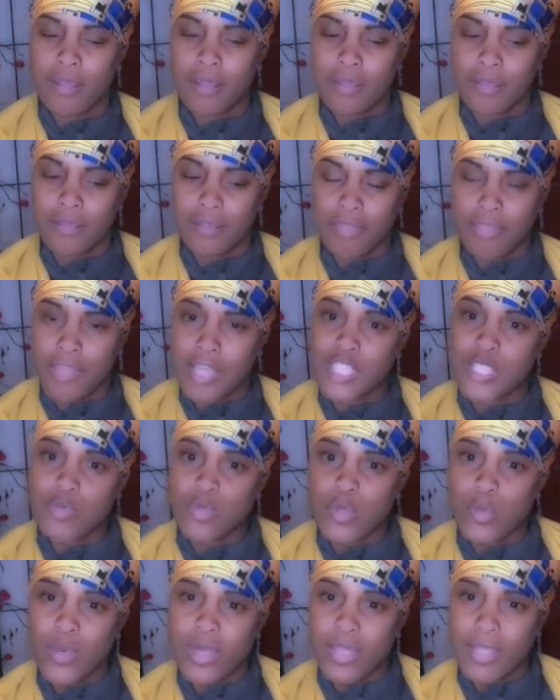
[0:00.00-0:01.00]
the things
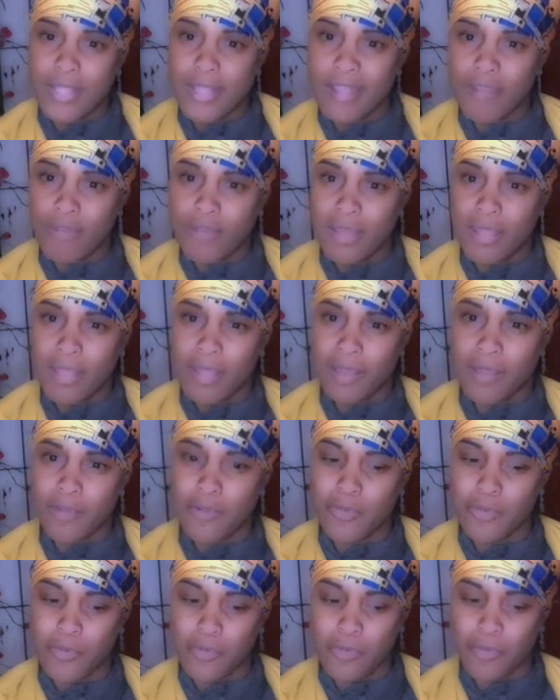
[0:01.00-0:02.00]
we want here and
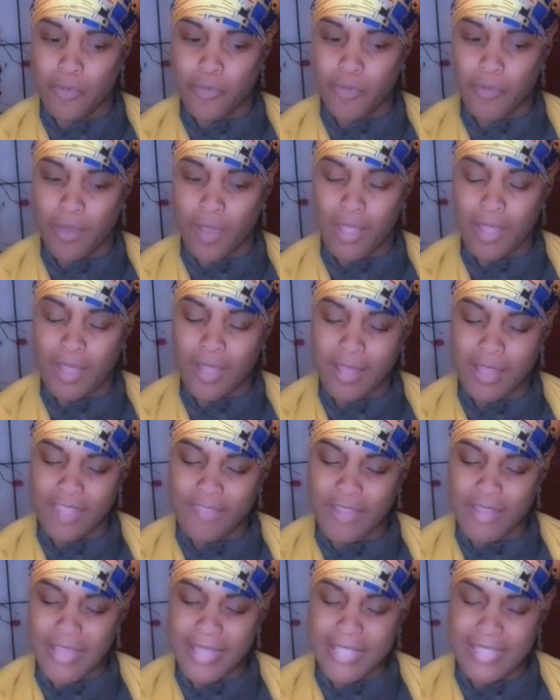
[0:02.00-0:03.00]
now,
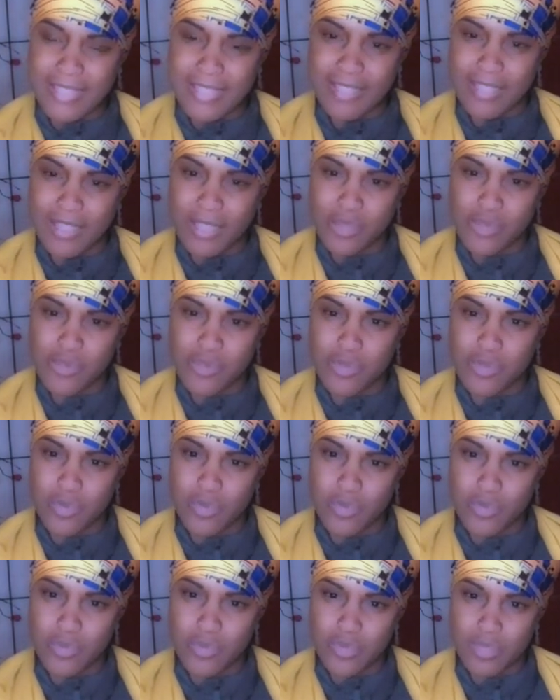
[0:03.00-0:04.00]
even as adults,
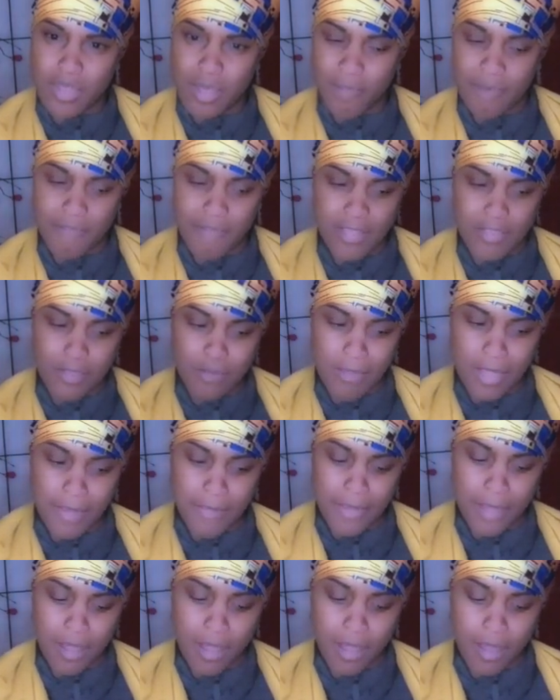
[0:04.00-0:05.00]
some of us may
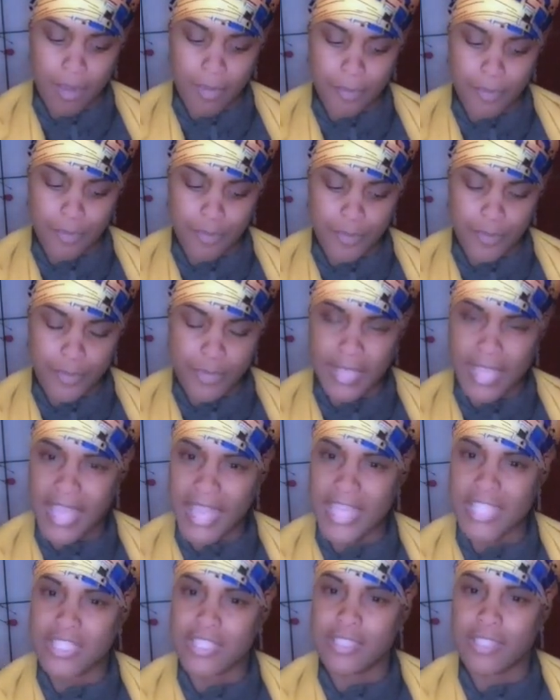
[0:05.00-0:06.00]
become
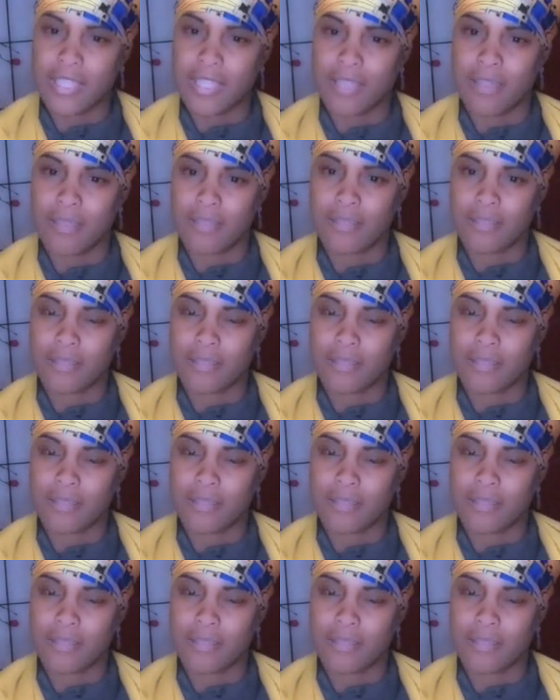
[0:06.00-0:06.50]
agitated.